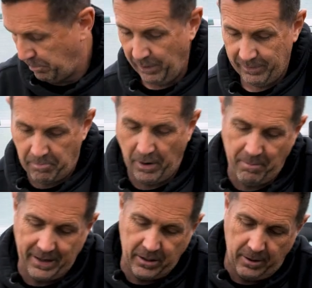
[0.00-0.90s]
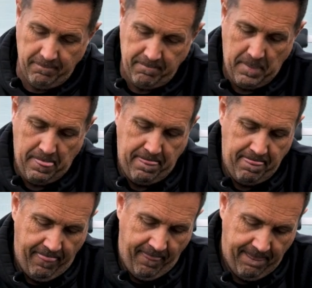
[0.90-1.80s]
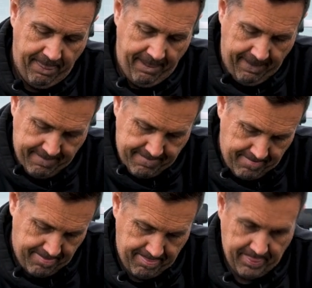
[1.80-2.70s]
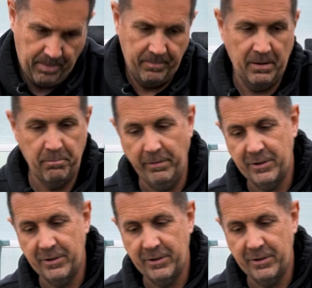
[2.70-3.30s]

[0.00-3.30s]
put the pot back on, put